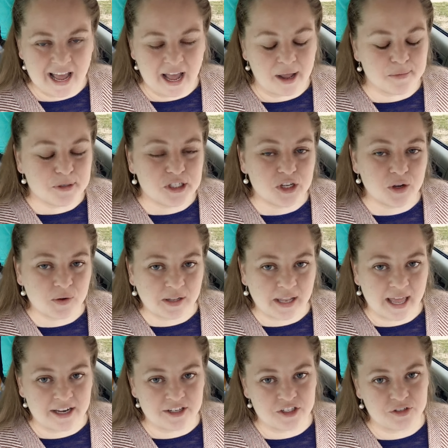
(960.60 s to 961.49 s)
I'm so
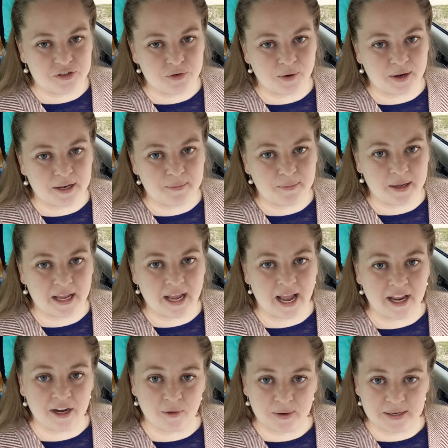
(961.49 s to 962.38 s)
glad you joined me.
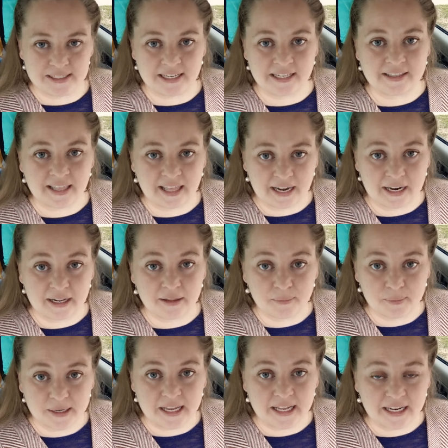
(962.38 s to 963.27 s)
I know I said that at the
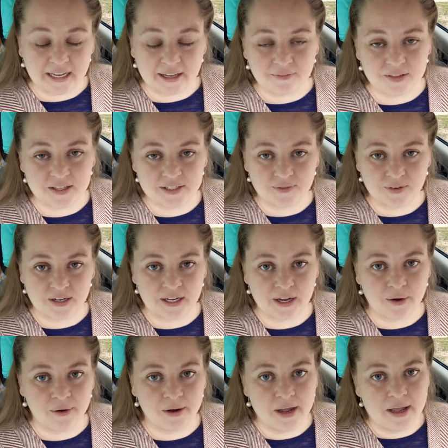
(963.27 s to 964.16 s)
beginning of this
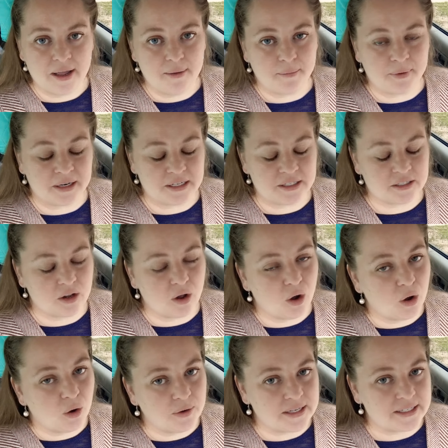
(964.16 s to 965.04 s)
video, but it is
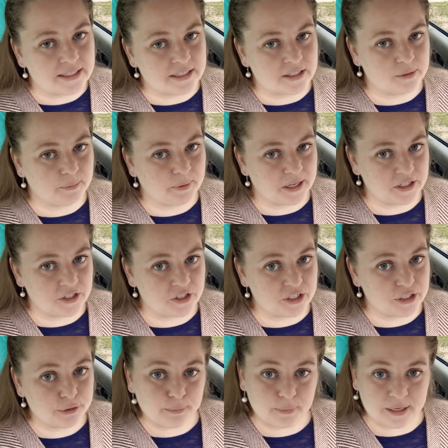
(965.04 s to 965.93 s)
always such a pleasure
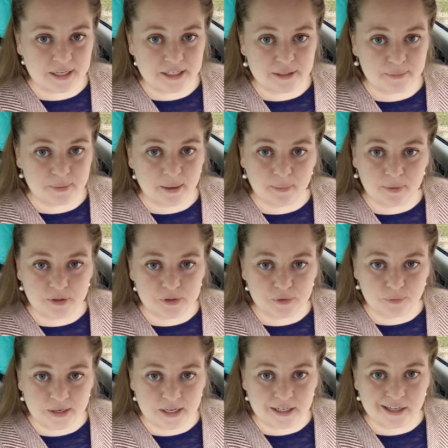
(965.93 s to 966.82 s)
to me to be able
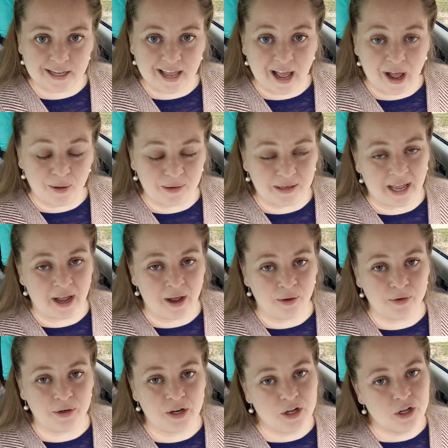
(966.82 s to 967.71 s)
to read out
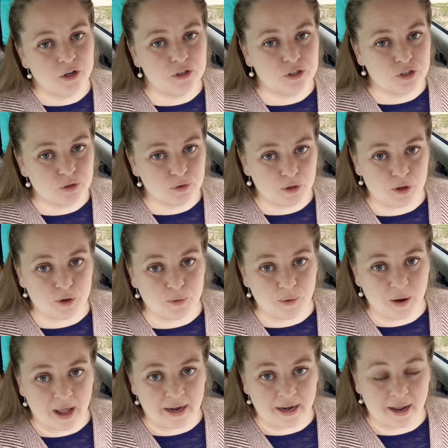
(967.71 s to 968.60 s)
loud to
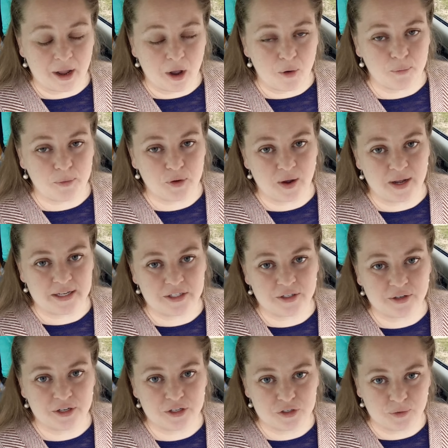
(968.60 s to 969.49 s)
you, and I hope you guys
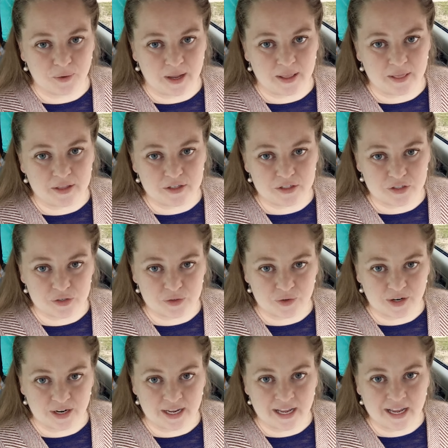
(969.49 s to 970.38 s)
are enjoying this
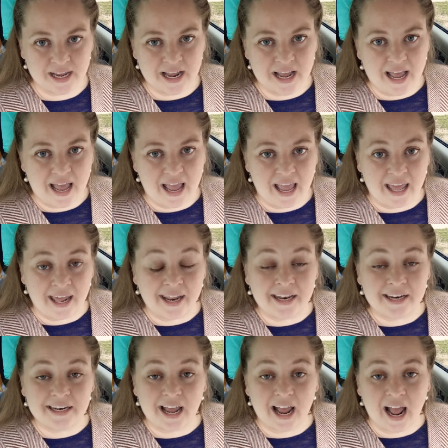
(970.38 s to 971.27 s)
story.
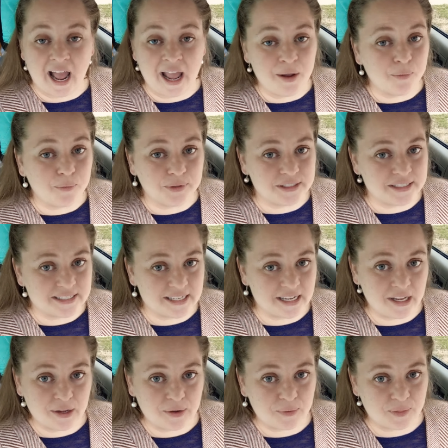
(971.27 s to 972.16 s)
And I will
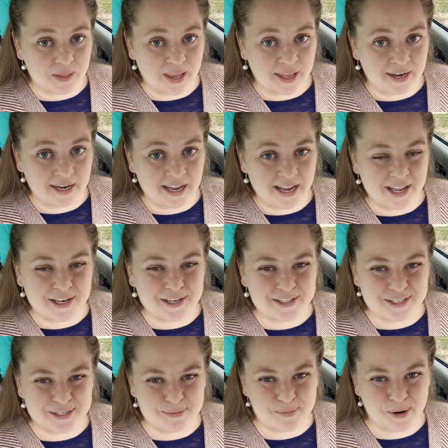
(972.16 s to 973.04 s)
see you then in
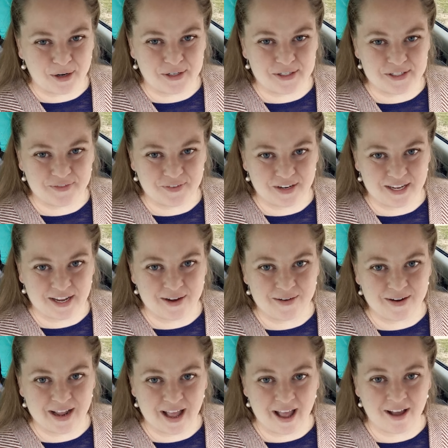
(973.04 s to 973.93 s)
tomorrow's
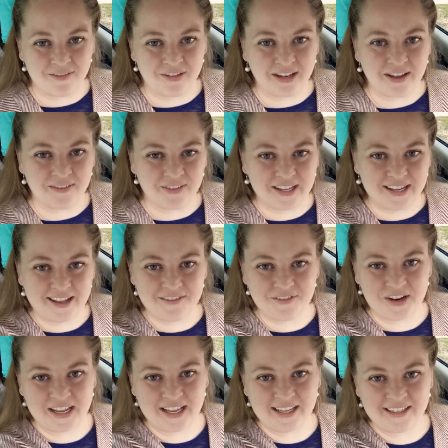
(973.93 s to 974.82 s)
video. Have a lovely
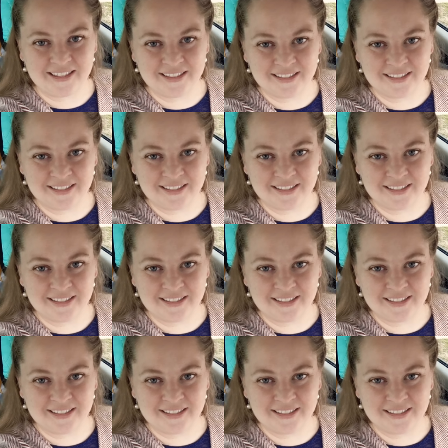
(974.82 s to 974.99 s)
evening.